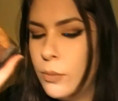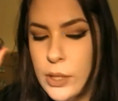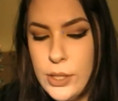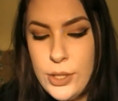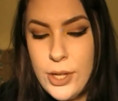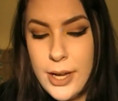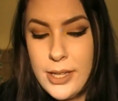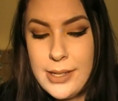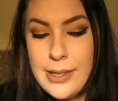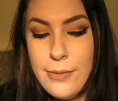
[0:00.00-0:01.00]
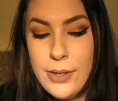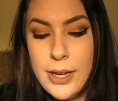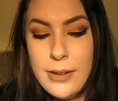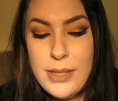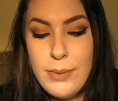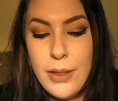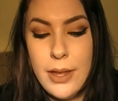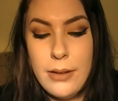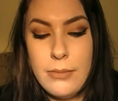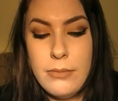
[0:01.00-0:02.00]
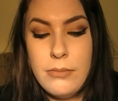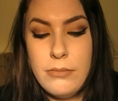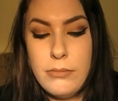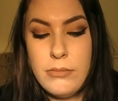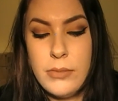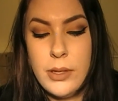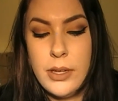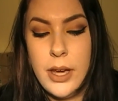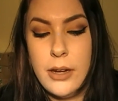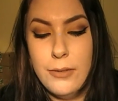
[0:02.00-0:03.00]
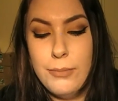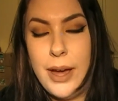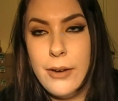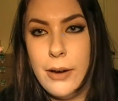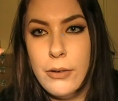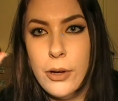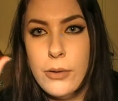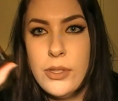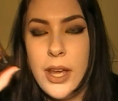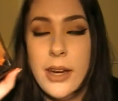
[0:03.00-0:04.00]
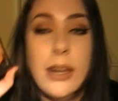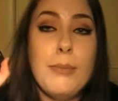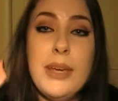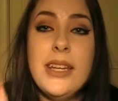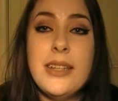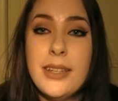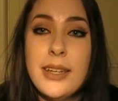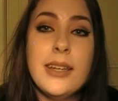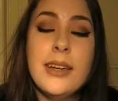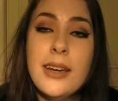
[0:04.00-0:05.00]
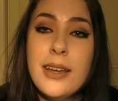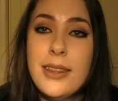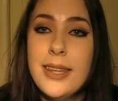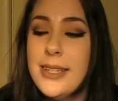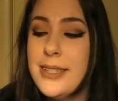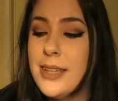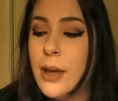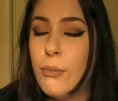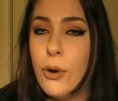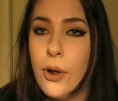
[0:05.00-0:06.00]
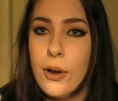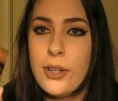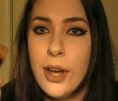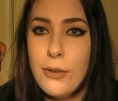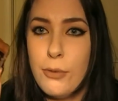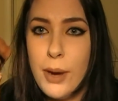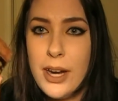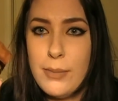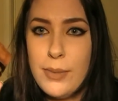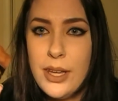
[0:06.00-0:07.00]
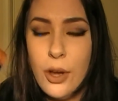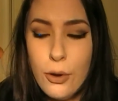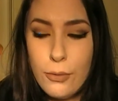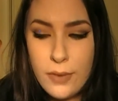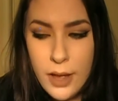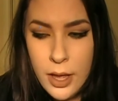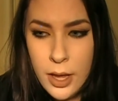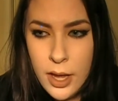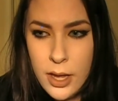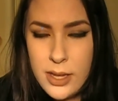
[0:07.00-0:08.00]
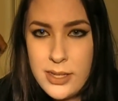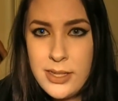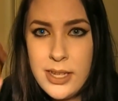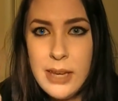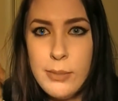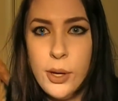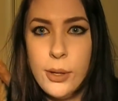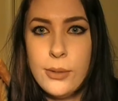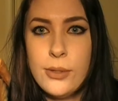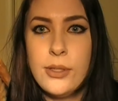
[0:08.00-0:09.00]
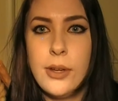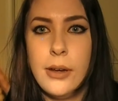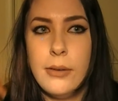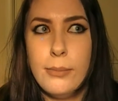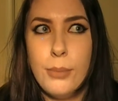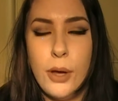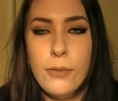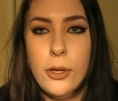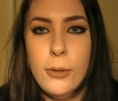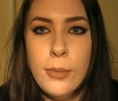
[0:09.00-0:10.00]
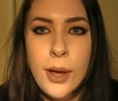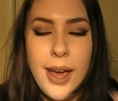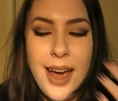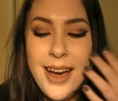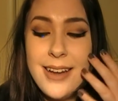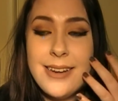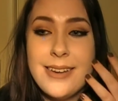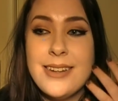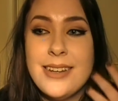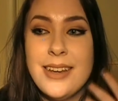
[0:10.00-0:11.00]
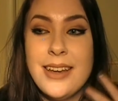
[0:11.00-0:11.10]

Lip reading: which I can definitely kind of smell that kind of background notes. And immediately this product kind of reminded me of Sikkim Girls perfume, and